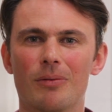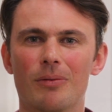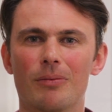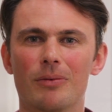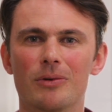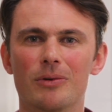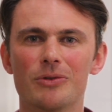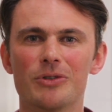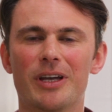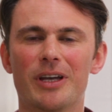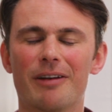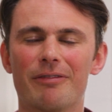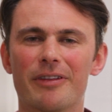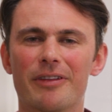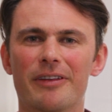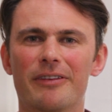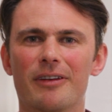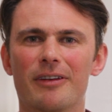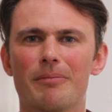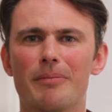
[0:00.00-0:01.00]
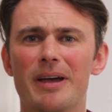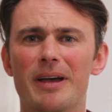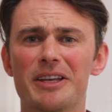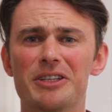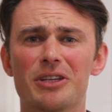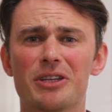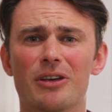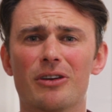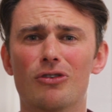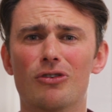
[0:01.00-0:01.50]
We also have this
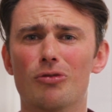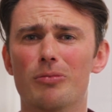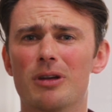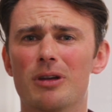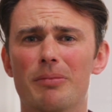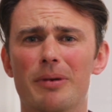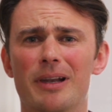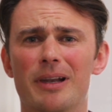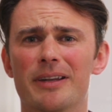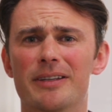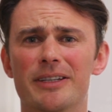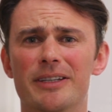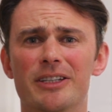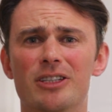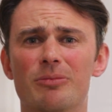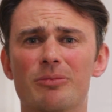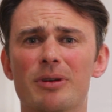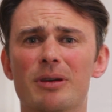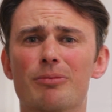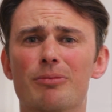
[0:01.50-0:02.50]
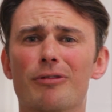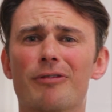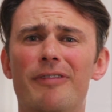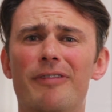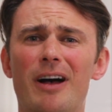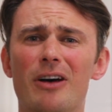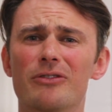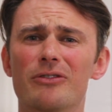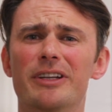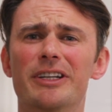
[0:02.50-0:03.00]
amazing human ability to be
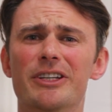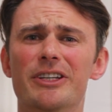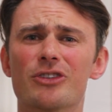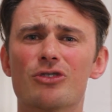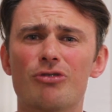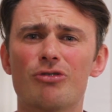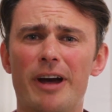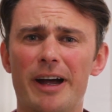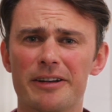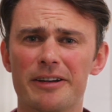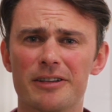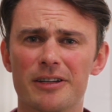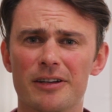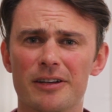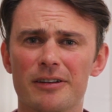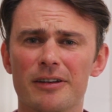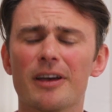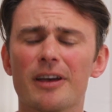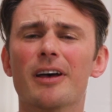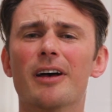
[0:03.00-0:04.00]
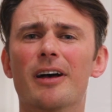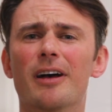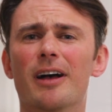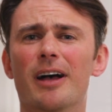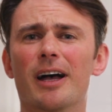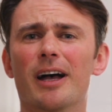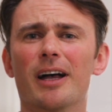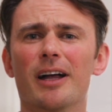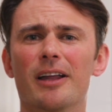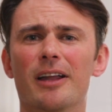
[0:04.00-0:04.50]
profoundly distracted
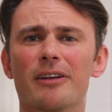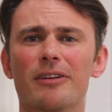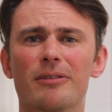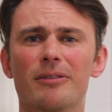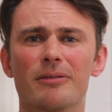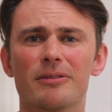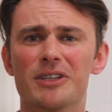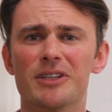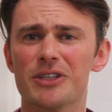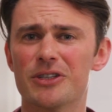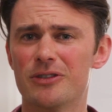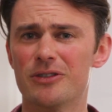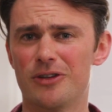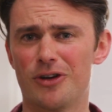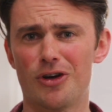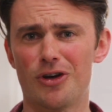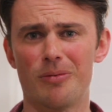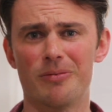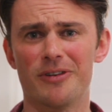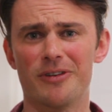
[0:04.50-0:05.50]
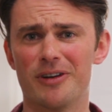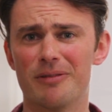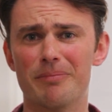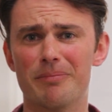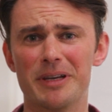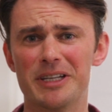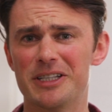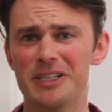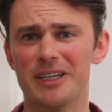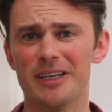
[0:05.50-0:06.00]
and disturbed and
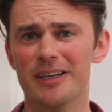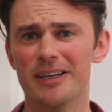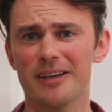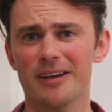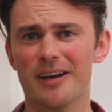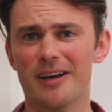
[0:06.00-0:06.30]
busy